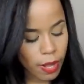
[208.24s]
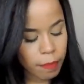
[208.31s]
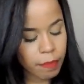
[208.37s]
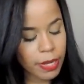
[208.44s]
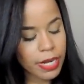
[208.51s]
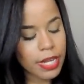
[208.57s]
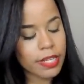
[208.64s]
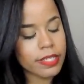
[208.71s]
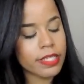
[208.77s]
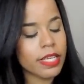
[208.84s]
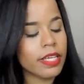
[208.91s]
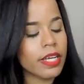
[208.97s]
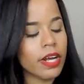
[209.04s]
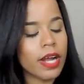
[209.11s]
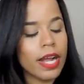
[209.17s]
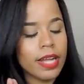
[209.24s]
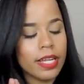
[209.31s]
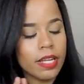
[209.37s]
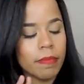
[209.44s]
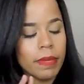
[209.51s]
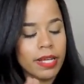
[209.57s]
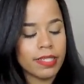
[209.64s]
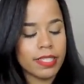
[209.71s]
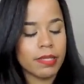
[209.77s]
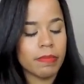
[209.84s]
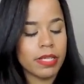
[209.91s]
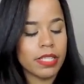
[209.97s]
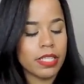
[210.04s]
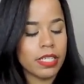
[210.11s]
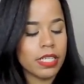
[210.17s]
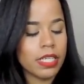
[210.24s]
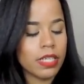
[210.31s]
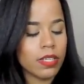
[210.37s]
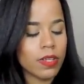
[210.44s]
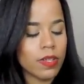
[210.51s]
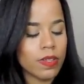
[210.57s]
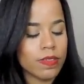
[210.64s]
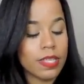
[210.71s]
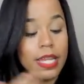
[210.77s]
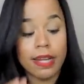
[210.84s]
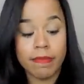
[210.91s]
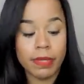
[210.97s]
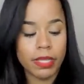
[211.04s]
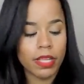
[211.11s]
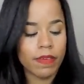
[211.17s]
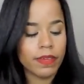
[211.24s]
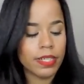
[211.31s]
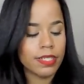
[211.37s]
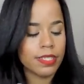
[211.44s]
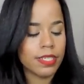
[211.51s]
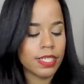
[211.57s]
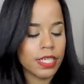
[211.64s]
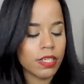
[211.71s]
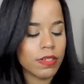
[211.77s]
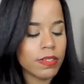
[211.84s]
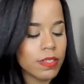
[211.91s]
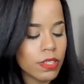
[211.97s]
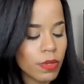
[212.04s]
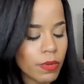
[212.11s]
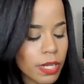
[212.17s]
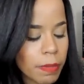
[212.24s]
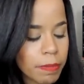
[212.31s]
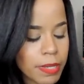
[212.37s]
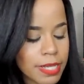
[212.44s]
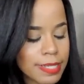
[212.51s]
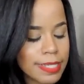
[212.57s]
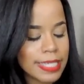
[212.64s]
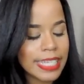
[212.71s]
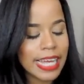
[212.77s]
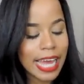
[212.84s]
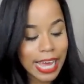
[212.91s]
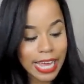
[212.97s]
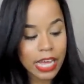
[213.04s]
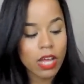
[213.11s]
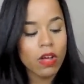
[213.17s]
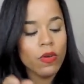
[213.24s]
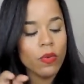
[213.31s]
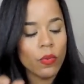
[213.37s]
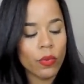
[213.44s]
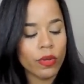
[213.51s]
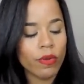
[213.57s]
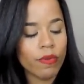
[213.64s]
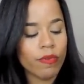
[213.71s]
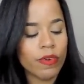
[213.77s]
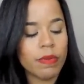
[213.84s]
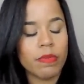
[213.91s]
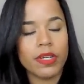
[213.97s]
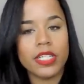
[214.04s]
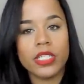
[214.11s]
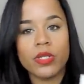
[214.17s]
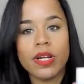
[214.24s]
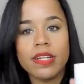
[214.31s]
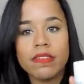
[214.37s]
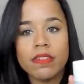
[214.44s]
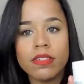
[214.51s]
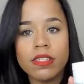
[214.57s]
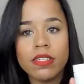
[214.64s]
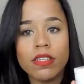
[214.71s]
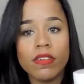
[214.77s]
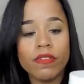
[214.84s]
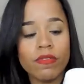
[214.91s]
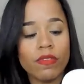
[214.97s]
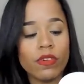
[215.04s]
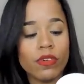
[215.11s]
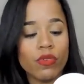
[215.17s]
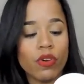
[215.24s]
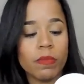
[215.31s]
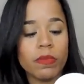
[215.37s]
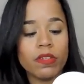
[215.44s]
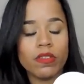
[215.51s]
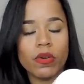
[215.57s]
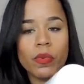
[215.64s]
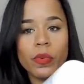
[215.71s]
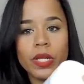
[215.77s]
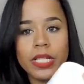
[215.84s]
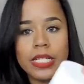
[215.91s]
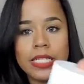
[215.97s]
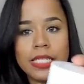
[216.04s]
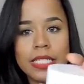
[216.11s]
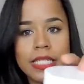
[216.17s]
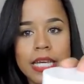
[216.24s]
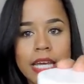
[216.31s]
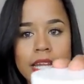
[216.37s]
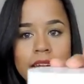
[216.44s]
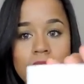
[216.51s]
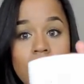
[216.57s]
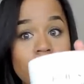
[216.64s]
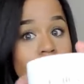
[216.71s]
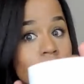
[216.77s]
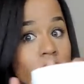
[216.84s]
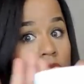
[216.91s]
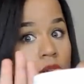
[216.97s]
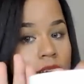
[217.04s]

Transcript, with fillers: um, my next skincare item has to be the Kiehl's that I've been loving. It's the Kiehl's Sodium PCA Oil-Free Moisturizer. This is for normal to oily skin, not for